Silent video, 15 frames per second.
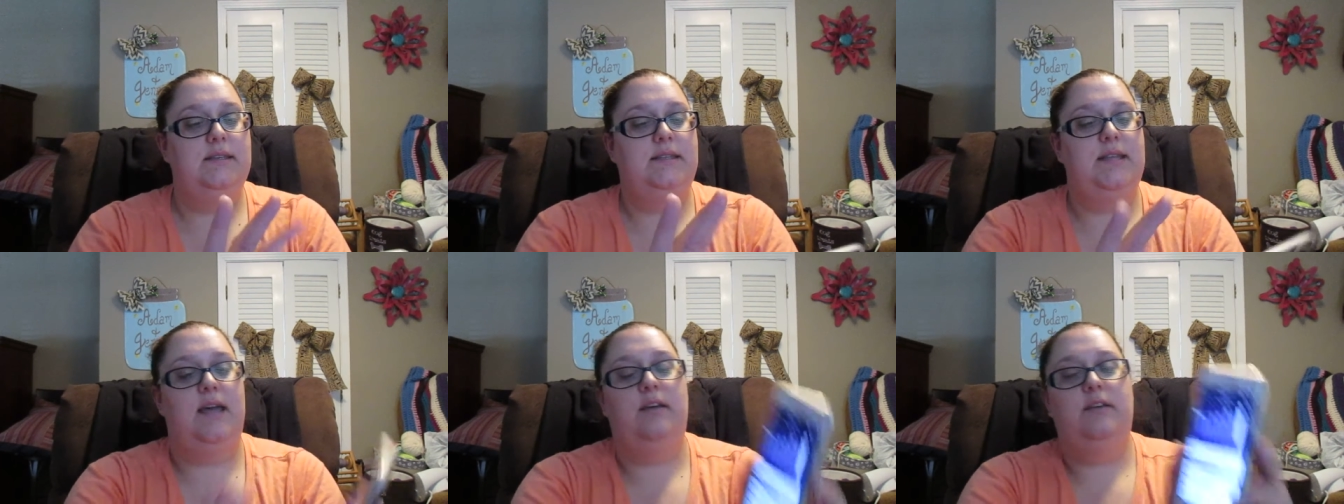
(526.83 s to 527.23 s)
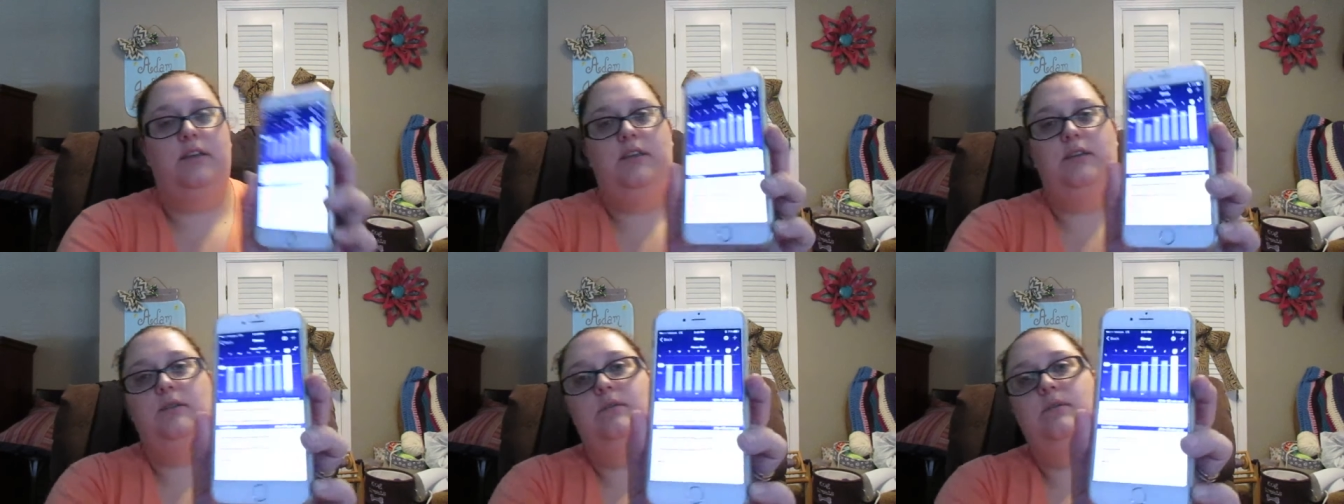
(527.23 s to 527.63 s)
tell
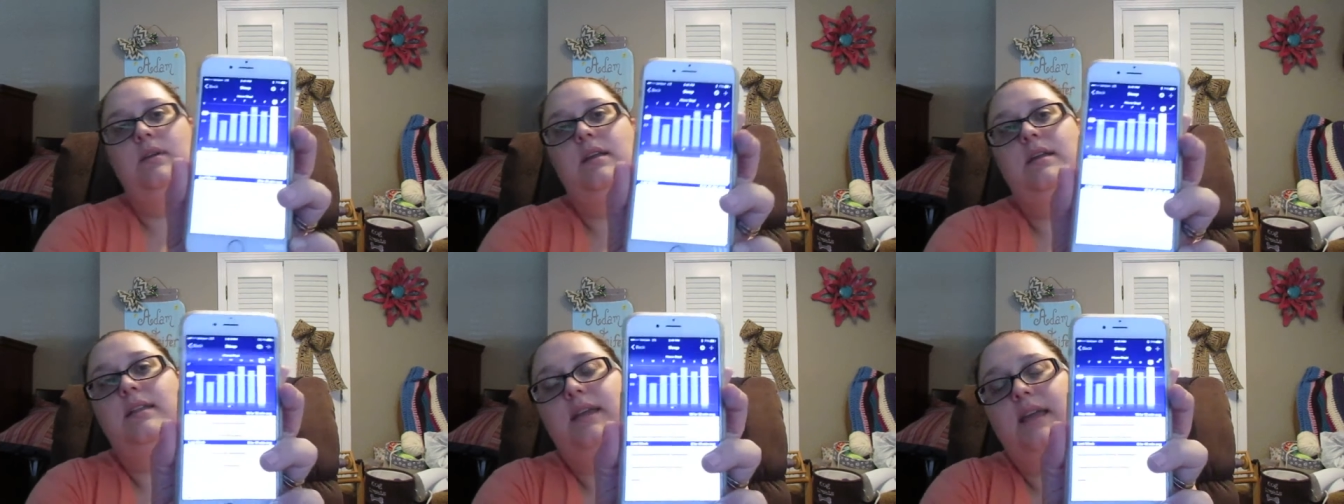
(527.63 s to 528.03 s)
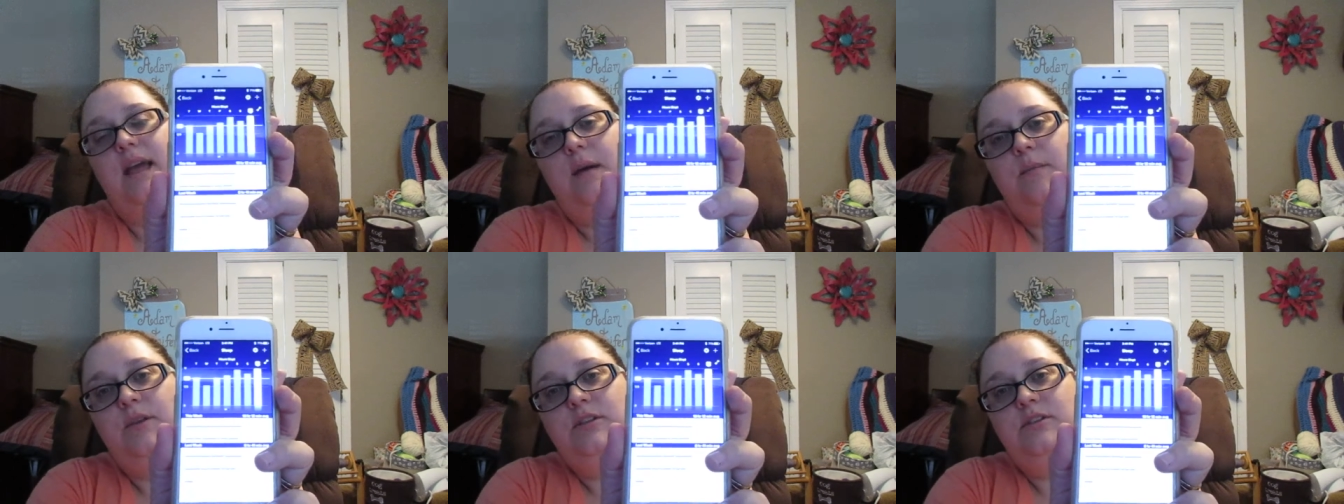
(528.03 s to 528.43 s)
you like
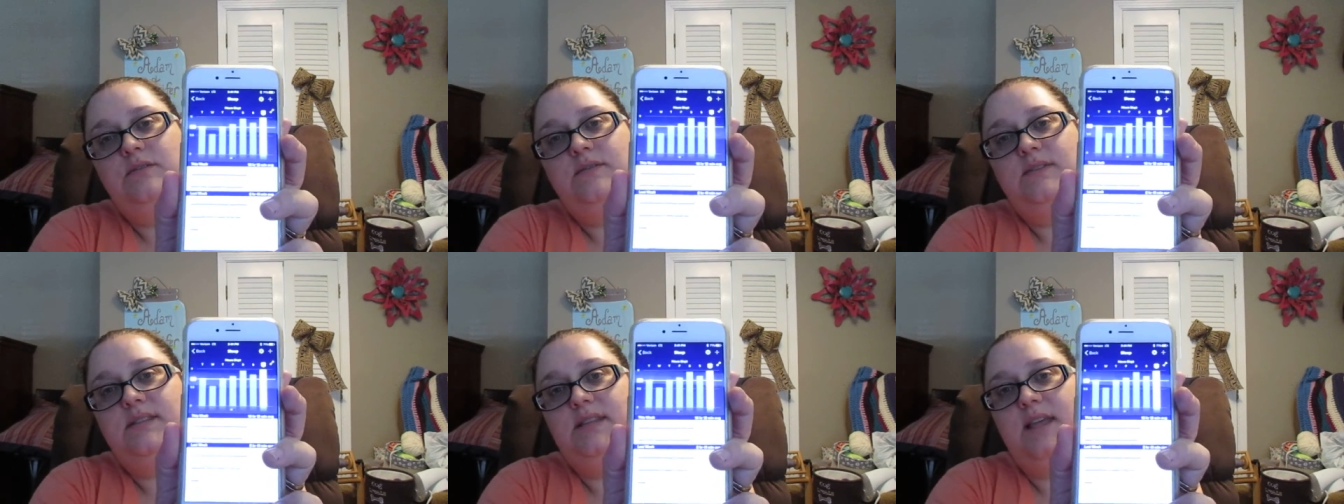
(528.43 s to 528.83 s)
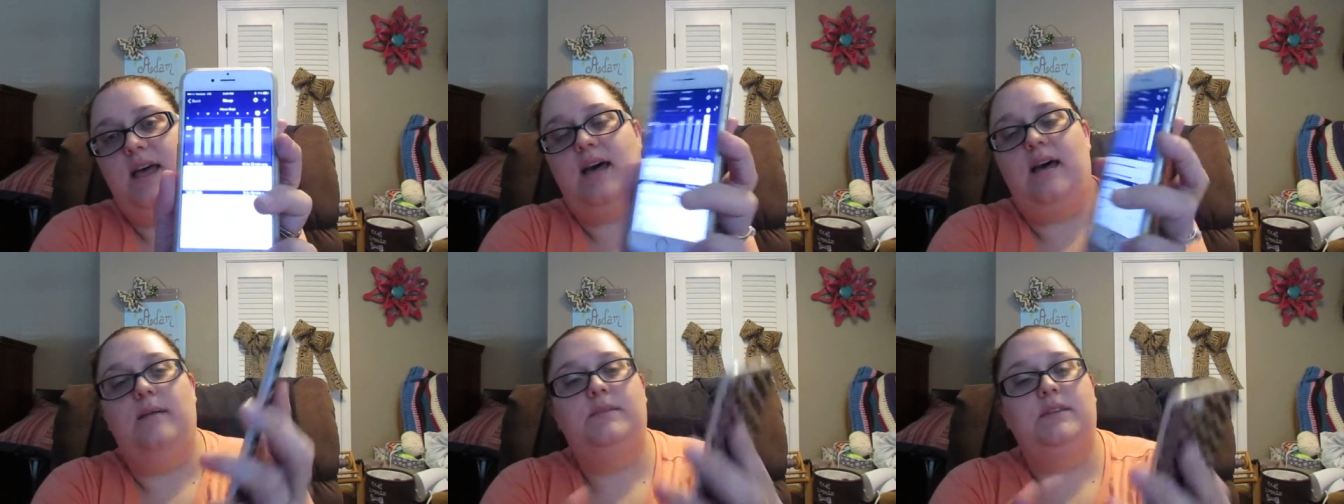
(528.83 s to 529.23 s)
how much you've
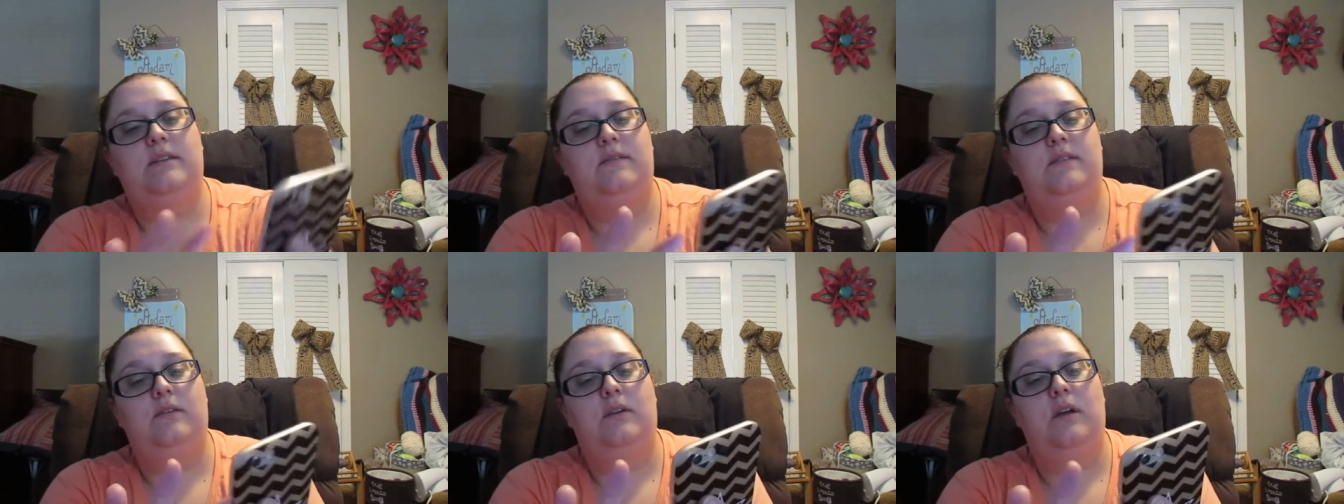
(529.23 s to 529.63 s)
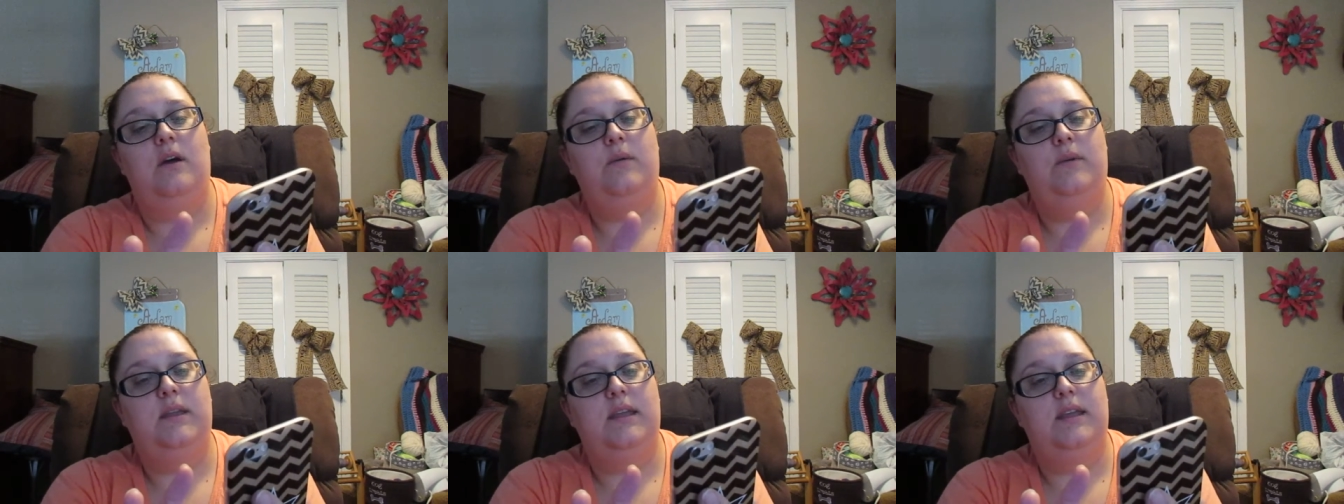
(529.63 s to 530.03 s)
slept, and if you
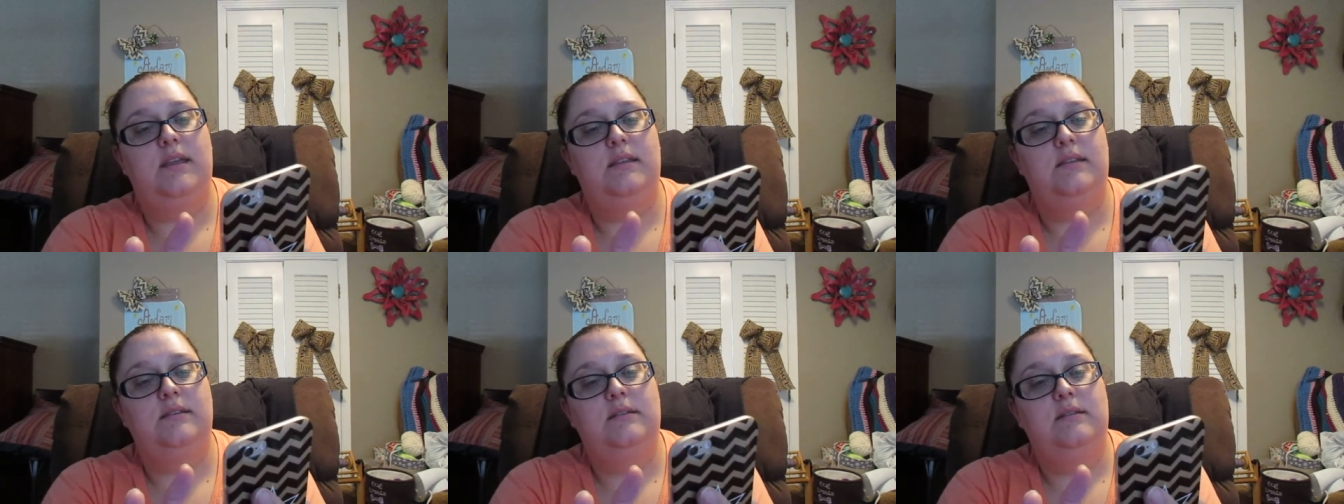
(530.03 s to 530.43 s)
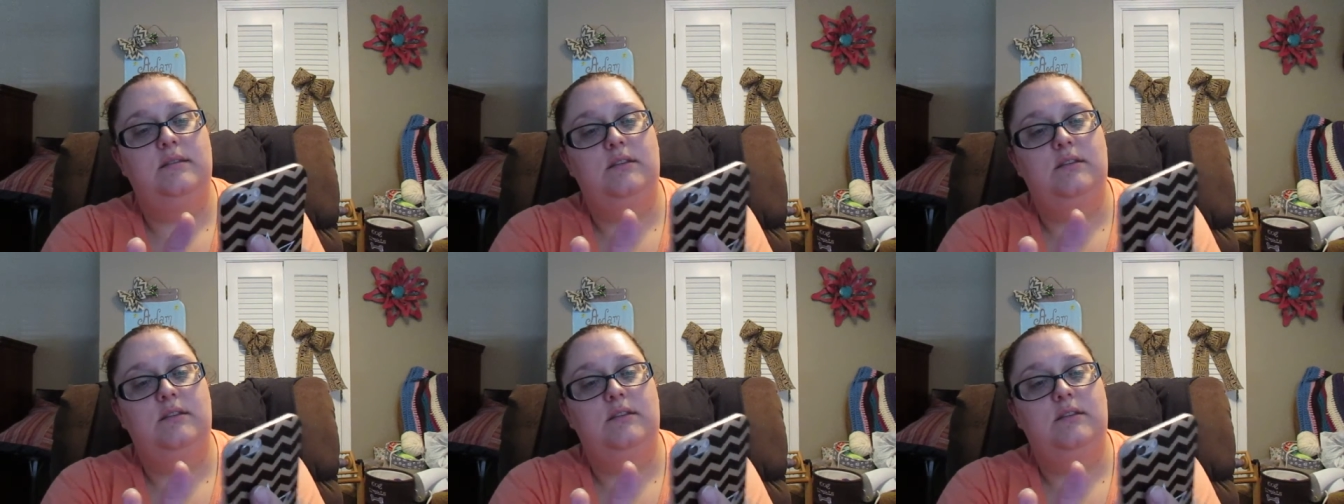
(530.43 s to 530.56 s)
go in,